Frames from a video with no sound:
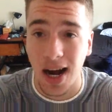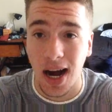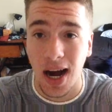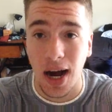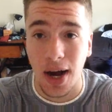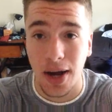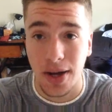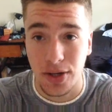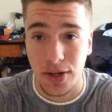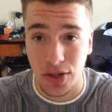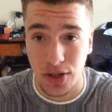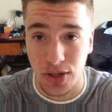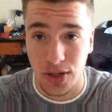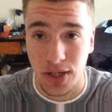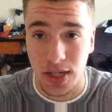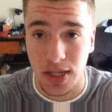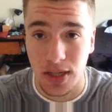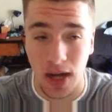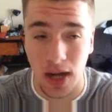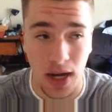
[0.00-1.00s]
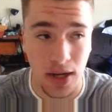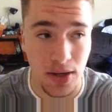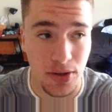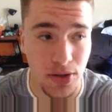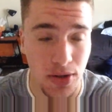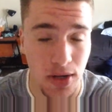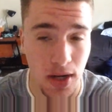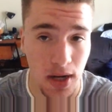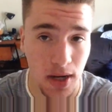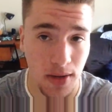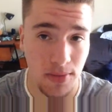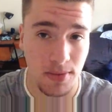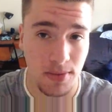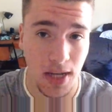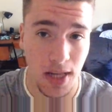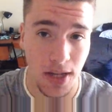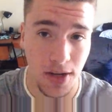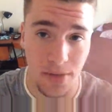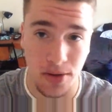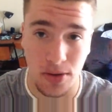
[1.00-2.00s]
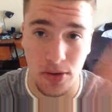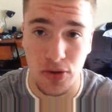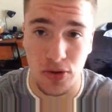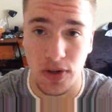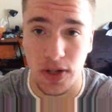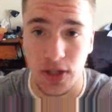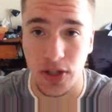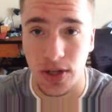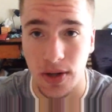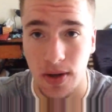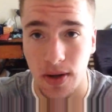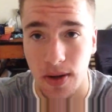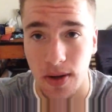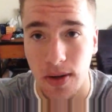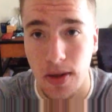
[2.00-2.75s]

how you should tell your nutrition.